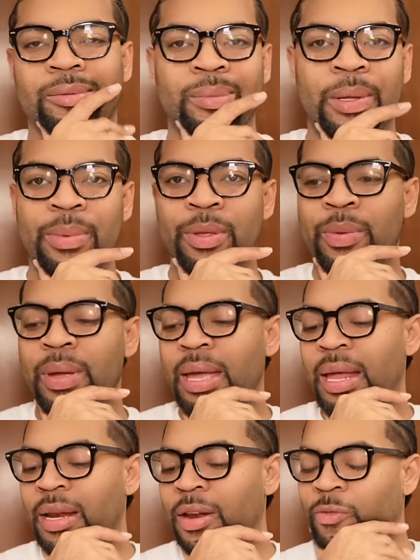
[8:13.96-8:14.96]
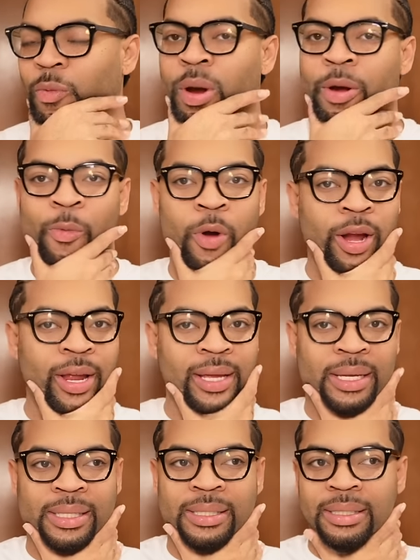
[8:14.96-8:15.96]
maybe you ain't got enough work
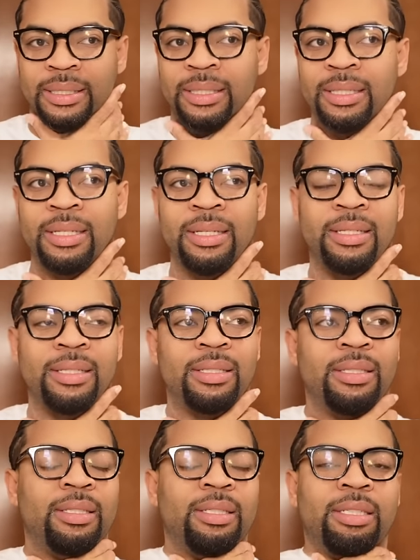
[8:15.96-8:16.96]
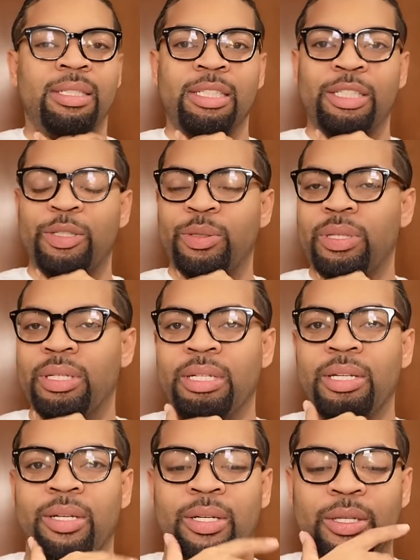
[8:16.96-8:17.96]
working. It's just
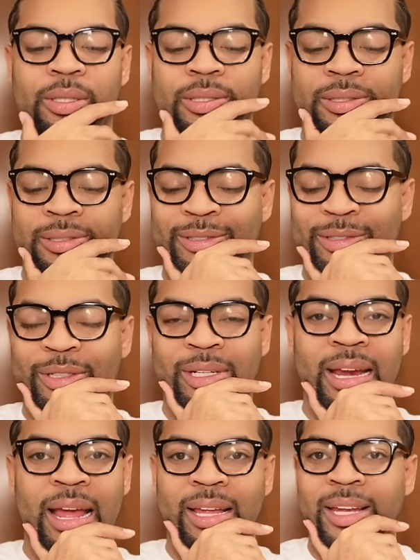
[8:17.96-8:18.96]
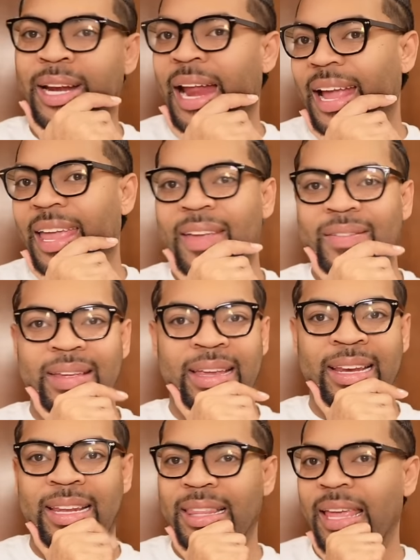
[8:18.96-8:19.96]
you're not giving
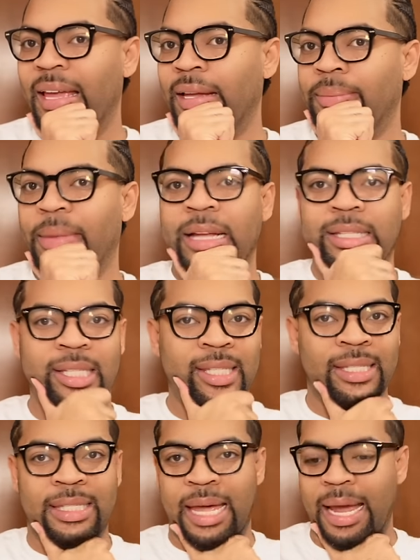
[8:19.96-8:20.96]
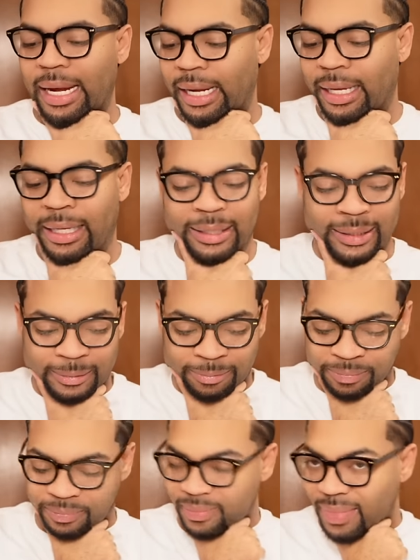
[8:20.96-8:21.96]
anything back to society.
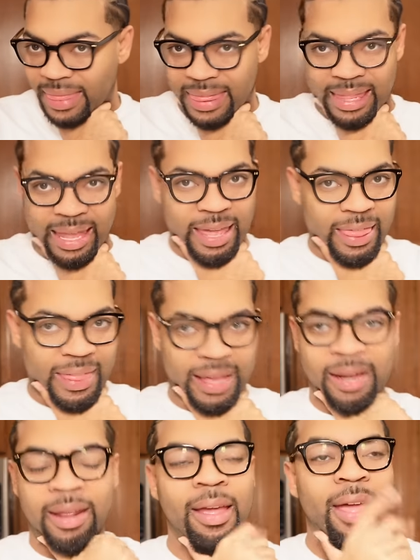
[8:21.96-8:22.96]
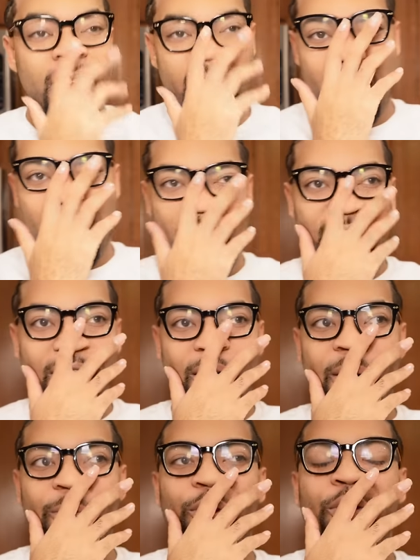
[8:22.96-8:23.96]
Nathan. I know
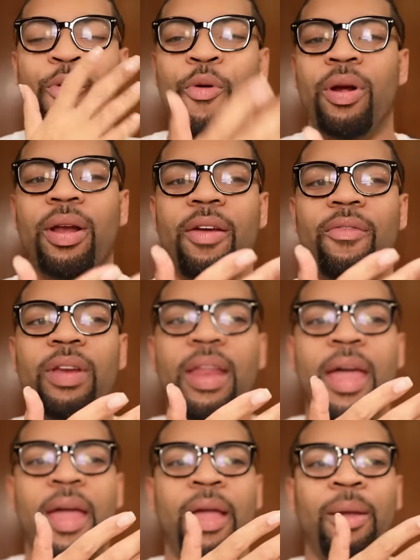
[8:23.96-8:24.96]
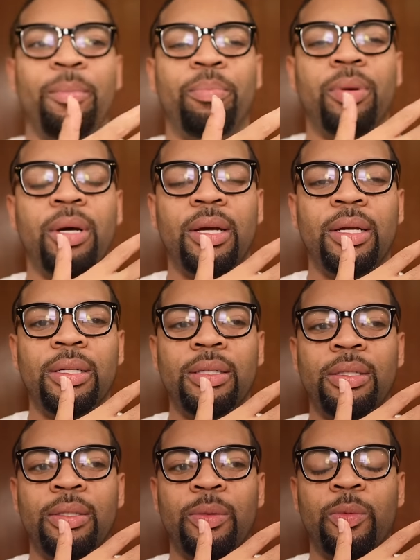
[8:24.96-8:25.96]
I'm recording every day, but
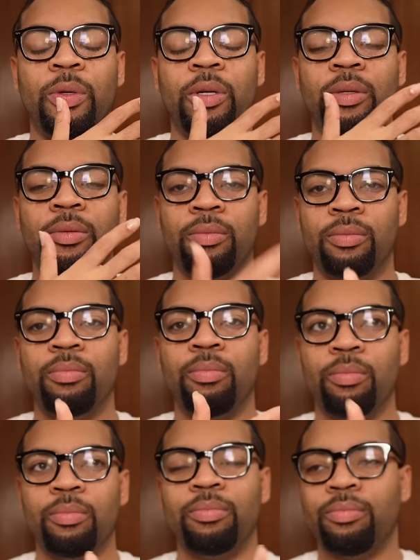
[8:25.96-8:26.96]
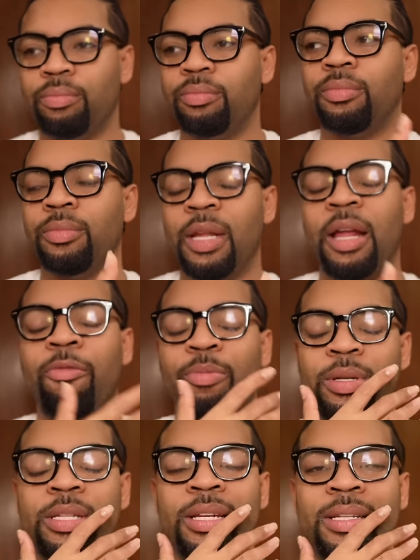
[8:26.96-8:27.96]
well,
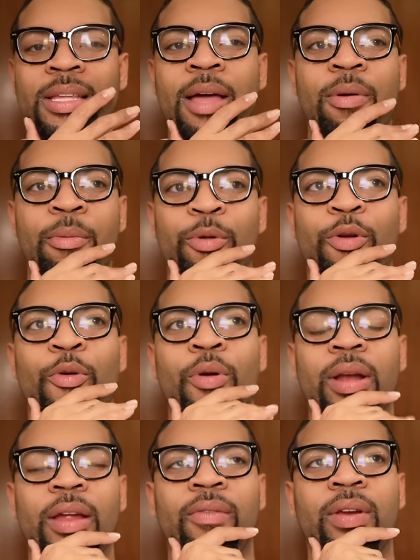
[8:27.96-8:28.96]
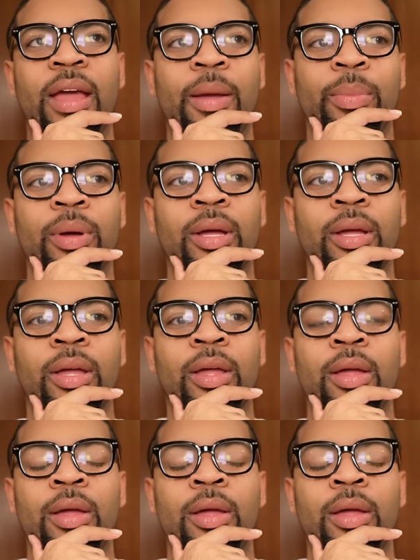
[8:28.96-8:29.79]
90% of the time I'm recording every day, but